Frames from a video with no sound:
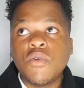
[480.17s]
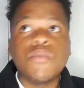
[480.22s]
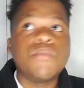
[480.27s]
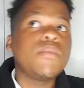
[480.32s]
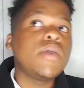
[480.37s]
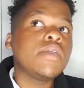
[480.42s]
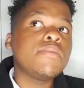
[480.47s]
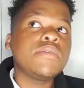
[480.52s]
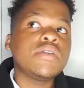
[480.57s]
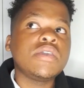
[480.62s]

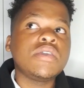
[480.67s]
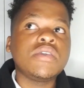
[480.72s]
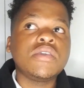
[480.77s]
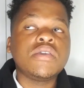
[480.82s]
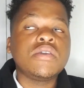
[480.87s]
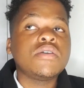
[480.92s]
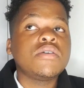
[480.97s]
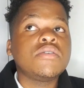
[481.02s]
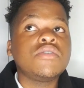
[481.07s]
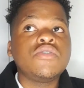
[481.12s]

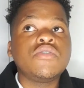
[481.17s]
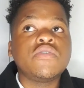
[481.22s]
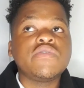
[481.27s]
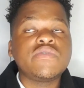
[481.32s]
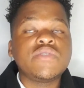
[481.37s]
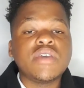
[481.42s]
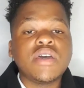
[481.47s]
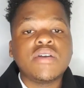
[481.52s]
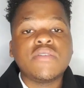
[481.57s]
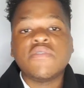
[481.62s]
Maybe you've
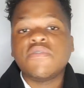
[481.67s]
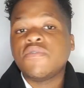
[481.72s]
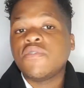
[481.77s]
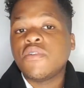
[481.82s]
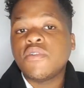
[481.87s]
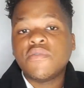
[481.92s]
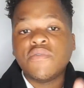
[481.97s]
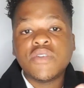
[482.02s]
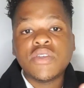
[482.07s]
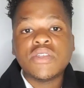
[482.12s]
done
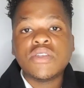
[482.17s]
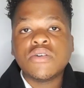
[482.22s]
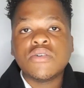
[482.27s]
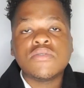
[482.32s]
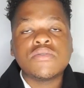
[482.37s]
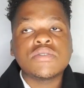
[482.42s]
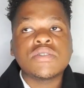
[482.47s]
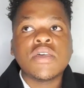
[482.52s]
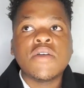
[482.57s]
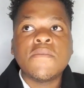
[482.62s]
4
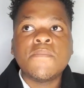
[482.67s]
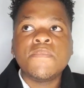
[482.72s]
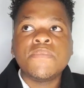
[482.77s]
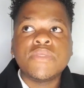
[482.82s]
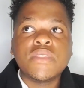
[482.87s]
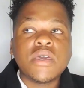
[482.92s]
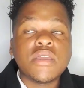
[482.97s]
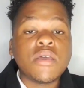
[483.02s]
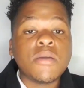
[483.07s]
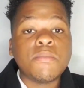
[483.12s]
videos
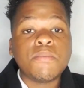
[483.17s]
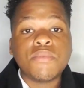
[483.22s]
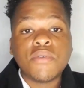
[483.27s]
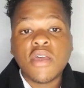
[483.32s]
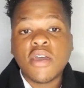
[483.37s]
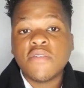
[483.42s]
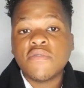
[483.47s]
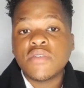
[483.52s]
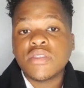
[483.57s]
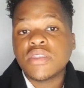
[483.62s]
that are
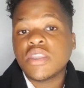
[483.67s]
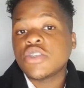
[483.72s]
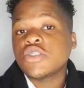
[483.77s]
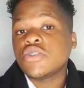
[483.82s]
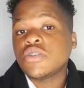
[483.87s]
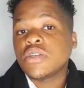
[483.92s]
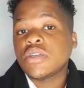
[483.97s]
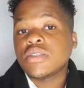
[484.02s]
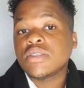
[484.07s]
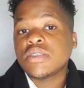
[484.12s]
private that you
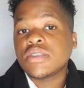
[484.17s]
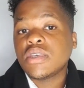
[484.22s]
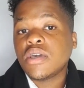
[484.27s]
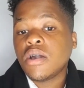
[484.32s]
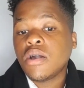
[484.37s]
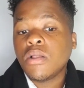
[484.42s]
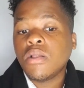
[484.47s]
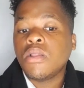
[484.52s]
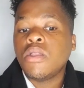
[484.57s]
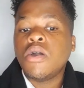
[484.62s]
can
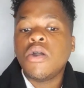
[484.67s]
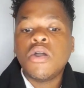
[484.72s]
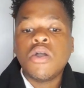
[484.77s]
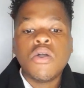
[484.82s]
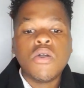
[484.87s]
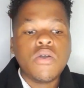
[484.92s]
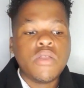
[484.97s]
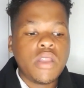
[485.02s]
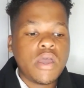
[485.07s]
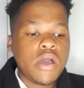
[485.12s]
sell
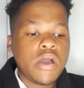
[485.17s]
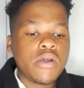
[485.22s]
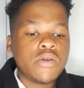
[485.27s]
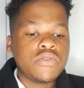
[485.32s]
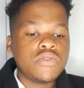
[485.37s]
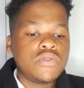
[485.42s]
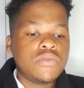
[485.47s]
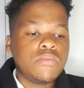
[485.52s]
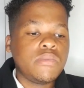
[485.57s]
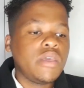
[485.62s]
on how
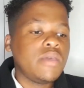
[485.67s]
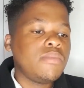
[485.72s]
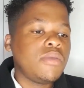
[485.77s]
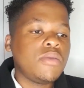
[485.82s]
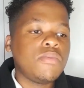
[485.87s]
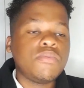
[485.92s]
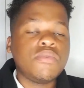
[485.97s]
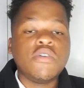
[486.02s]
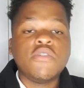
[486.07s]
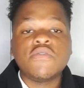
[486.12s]
to maybe
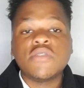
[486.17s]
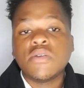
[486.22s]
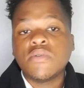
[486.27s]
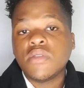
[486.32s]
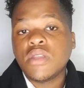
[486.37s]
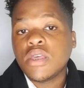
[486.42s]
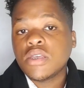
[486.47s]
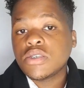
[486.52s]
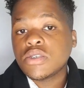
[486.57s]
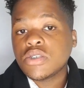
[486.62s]
improve their
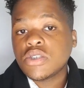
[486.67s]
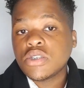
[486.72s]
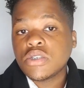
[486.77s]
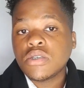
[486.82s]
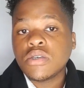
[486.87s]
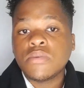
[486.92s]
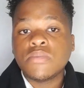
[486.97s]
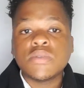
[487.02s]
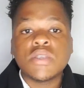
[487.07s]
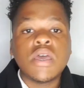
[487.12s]

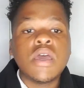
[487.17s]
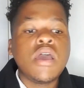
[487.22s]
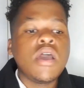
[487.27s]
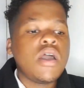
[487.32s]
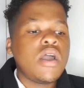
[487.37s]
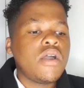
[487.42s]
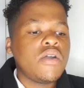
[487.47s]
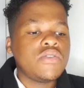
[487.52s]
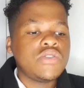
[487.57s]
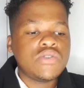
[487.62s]
relationships,
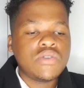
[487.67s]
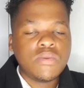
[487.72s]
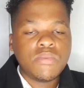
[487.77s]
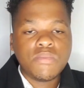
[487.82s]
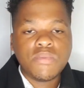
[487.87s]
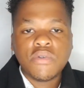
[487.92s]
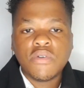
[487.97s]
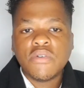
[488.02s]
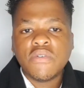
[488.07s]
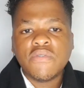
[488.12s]
how to
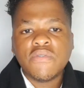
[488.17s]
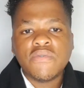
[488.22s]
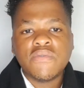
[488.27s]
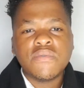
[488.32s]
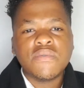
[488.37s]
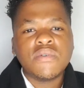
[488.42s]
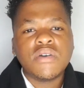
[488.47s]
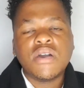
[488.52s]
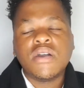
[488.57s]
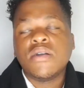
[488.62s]
improve
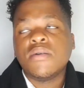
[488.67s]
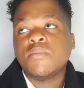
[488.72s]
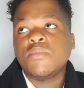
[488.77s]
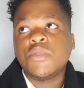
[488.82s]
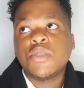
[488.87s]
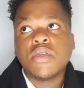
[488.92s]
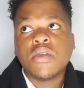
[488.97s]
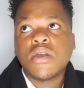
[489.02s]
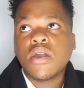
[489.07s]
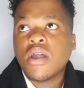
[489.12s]

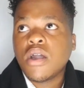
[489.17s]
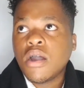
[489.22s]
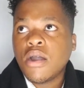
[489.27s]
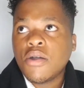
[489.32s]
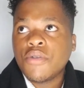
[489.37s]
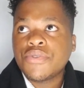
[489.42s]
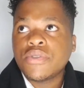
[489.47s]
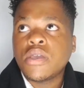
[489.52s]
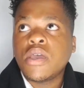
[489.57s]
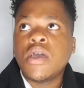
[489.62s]
their
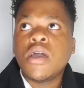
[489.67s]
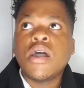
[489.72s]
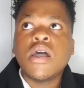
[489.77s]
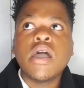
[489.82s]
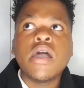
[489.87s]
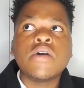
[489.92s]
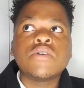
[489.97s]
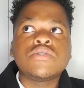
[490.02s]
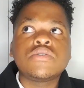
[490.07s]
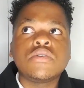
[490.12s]
health,
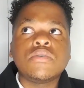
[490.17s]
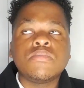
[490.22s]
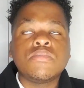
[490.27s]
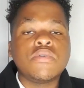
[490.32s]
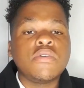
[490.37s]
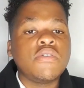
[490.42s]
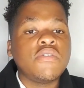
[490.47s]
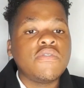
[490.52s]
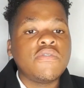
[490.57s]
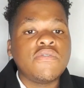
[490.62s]
how to
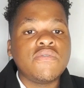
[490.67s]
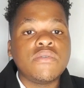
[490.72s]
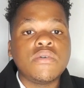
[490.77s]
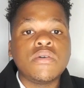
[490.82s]
improve